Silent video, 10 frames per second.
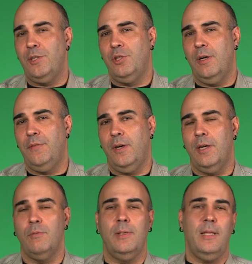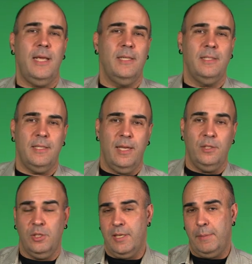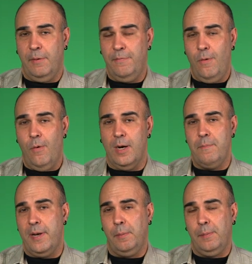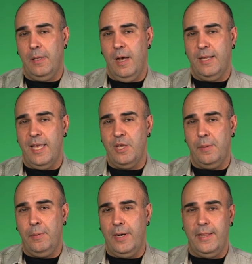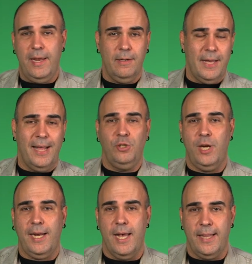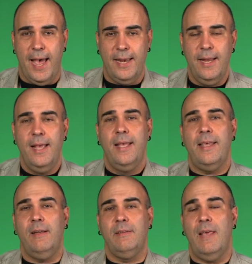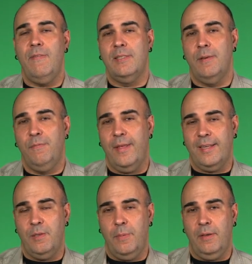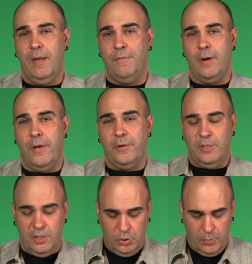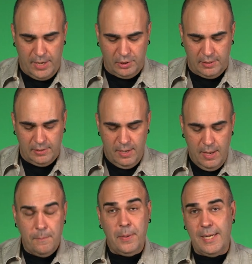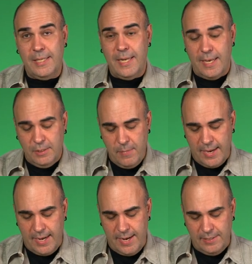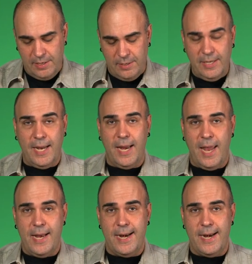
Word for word: sure if they're gonna release, just like before, a metal plug that you could put in there. I'll check on that. That'll give you some flexibility for other situations. But it does make it easier to get in